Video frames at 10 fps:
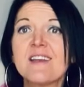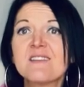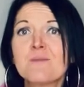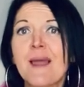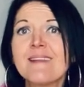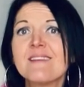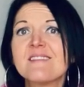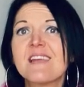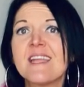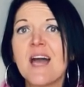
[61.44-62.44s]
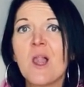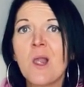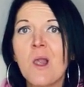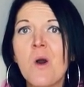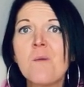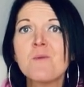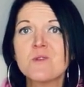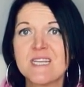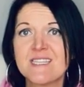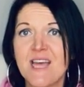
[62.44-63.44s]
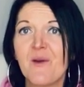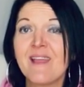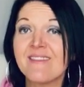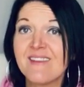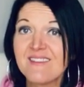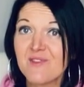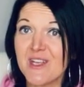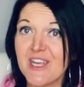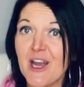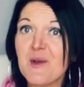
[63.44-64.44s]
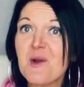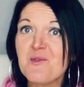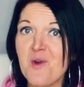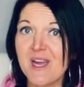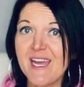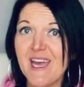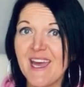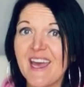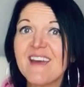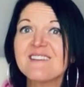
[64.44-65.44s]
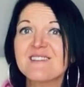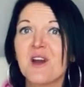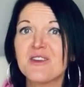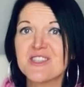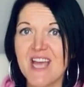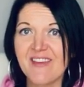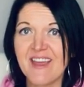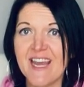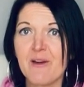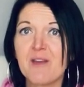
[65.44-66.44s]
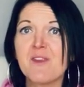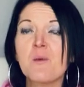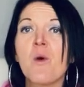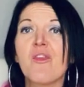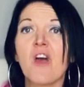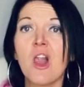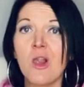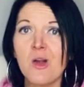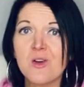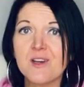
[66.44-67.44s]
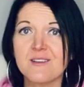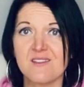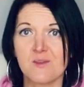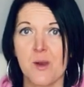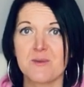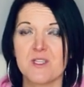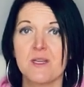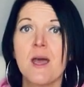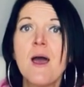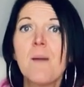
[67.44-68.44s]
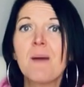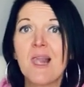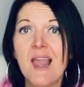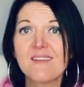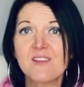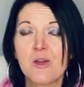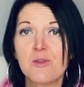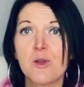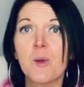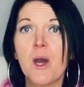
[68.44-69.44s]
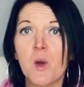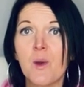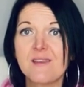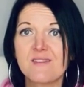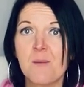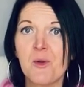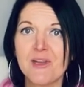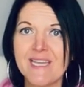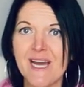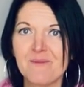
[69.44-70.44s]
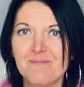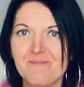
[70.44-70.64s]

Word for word: I explain this in a lot more detail in this video right here, so check that out if you want a longer description, but let's go through a quick summary now.